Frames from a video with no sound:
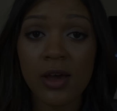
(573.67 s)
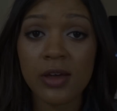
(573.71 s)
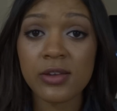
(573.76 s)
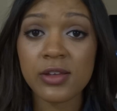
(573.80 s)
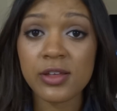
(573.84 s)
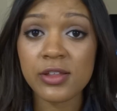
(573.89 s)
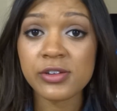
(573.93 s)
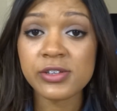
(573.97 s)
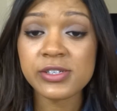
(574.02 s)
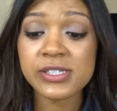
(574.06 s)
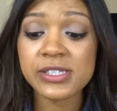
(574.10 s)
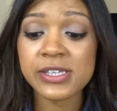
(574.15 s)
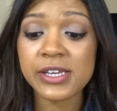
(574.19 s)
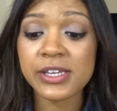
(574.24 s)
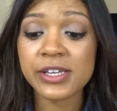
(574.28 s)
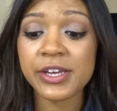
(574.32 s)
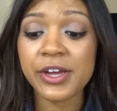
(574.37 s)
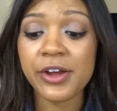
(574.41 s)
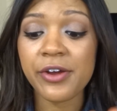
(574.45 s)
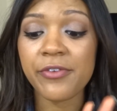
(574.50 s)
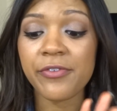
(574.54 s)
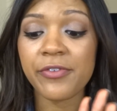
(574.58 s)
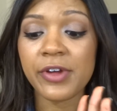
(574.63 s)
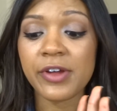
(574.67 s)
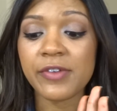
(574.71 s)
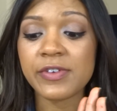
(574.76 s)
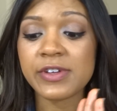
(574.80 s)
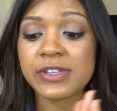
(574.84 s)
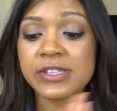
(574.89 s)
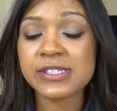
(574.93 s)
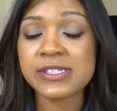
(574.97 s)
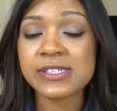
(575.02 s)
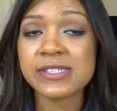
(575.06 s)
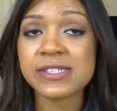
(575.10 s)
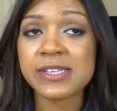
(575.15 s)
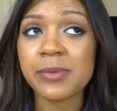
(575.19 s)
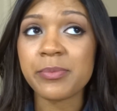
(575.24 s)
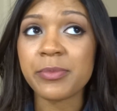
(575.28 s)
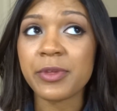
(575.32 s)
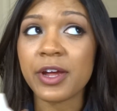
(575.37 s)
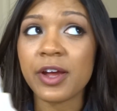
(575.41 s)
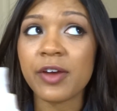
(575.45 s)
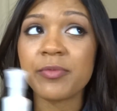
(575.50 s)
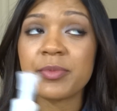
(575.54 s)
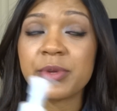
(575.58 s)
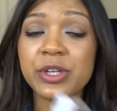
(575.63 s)
Another skincare favorite, this is
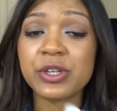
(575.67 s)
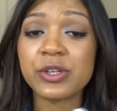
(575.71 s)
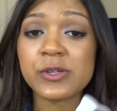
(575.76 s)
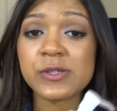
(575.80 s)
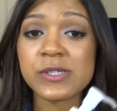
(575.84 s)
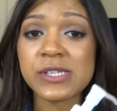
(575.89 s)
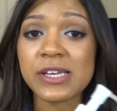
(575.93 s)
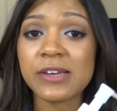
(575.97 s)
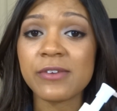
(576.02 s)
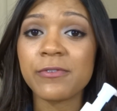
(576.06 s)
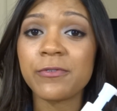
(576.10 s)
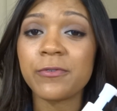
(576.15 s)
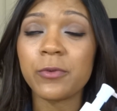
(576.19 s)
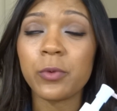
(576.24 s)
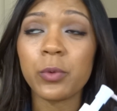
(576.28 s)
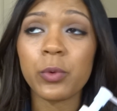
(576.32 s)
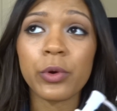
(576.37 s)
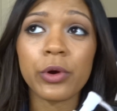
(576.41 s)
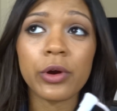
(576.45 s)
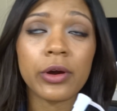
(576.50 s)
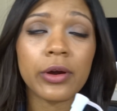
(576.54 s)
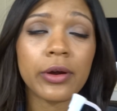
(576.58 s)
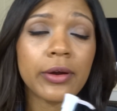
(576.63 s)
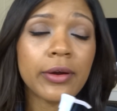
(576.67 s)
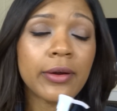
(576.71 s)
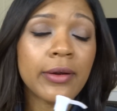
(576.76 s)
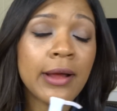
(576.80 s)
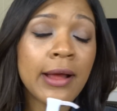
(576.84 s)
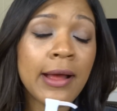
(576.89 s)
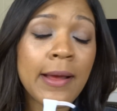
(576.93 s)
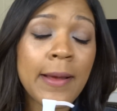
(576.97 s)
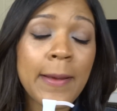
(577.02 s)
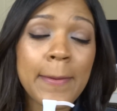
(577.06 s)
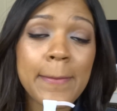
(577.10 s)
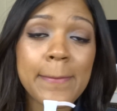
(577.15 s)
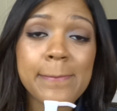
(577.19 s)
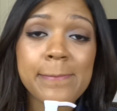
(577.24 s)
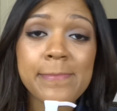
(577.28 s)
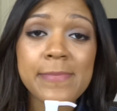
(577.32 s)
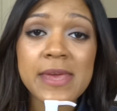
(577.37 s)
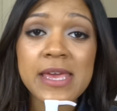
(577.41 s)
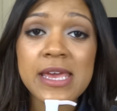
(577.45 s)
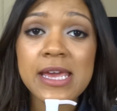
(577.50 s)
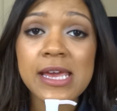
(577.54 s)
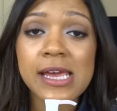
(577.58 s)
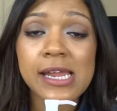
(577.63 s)
something I've been using for
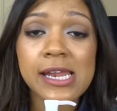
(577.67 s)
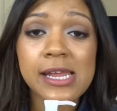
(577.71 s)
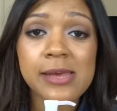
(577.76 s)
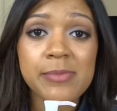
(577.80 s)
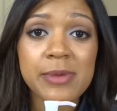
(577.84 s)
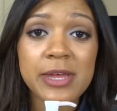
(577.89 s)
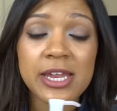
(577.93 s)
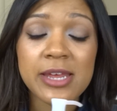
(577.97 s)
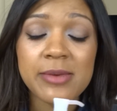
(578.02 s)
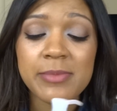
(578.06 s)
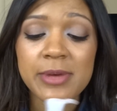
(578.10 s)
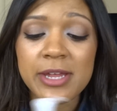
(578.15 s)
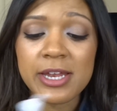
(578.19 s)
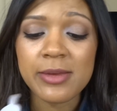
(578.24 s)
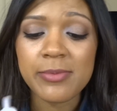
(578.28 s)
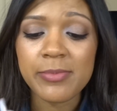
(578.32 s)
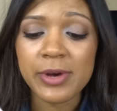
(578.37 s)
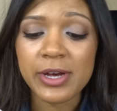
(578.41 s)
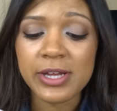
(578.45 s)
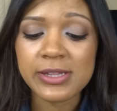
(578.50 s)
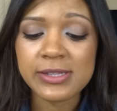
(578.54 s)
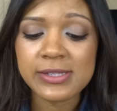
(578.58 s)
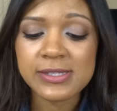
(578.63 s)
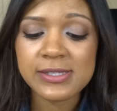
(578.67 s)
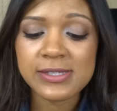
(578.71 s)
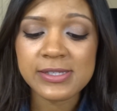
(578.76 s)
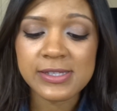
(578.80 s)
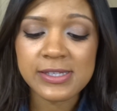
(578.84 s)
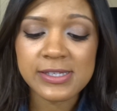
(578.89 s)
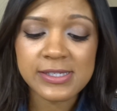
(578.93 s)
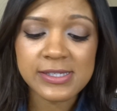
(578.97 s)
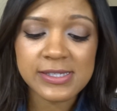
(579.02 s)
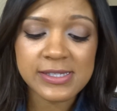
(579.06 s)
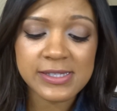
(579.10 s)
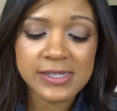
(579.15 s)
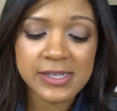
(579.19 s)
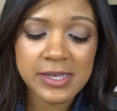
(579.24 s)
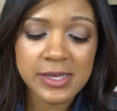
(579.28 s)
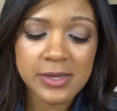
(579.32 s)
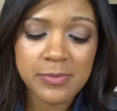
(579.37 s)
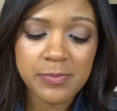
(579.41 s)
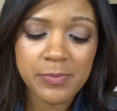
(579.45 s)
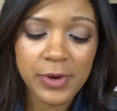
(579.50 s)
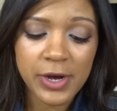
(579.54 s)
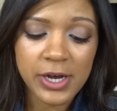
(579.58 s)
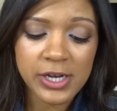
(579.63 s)
many months. This is
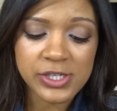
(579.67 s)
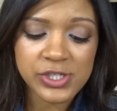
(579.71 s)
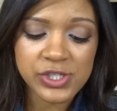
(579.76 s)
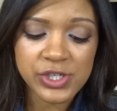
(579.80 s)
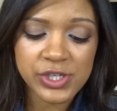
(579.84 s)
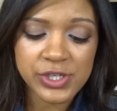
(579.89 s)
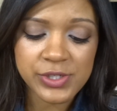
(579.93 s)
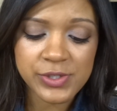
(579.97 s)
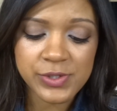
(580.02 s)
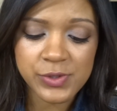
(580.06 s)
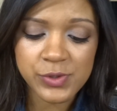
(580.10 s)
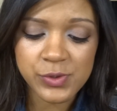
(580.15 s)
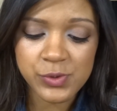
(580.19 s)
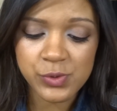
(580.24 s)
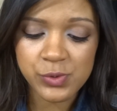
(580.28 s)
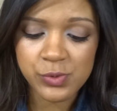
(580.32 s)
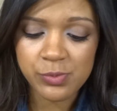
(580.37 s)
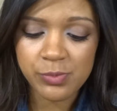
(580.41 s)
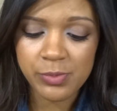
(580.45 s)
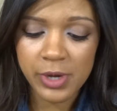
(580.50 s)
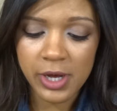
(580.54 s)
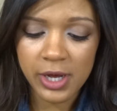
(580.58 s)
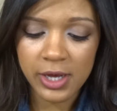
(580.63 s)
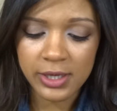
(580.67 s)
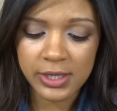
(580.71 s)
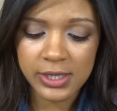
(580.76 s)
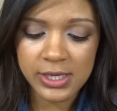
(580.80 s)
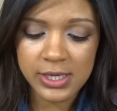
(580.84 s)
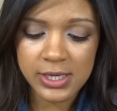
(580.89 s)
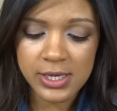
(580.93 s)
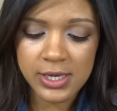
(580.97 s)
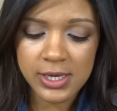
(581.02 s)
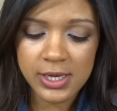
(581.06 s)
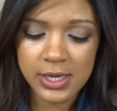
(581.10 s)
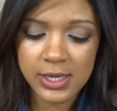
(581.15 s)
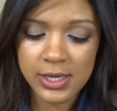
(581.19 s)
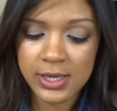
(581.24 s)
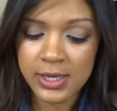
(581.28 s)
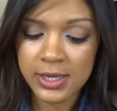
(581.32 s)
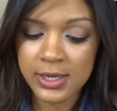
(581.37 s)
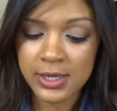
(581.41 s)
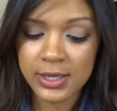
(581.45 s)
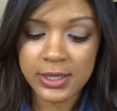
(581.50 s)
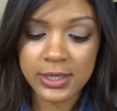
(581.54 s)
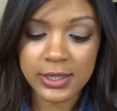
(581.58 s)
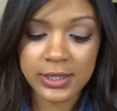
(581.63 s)
the BASHA Tsubaki
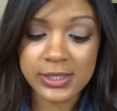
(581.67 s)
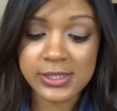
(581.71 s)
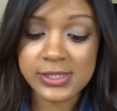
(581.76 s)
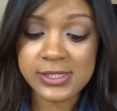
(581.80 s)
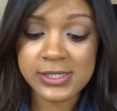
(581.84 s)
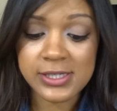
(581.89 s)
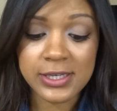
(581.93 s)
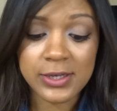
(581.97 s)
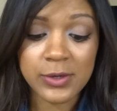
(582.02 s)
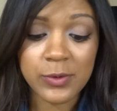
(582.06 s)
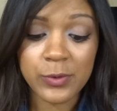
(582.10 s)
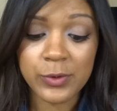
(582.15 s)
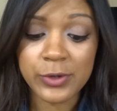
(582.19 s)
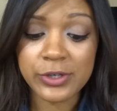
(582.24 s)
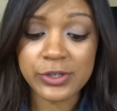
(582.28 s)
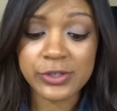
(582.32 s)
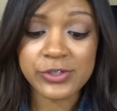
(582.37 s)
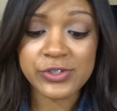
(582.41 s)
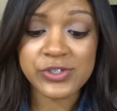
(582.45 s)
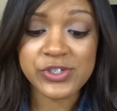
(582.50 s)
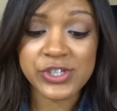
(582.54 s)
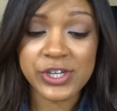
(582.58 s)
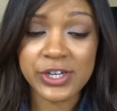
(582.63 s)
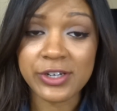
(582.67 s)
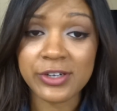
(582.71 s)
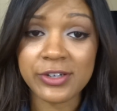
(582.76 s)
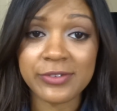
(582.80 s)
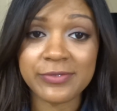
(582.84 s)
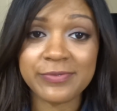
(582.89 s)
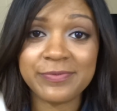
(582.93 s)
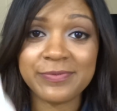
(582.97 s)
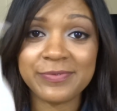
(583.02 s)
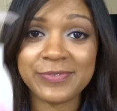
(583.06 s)
Cleansing Oil Gel.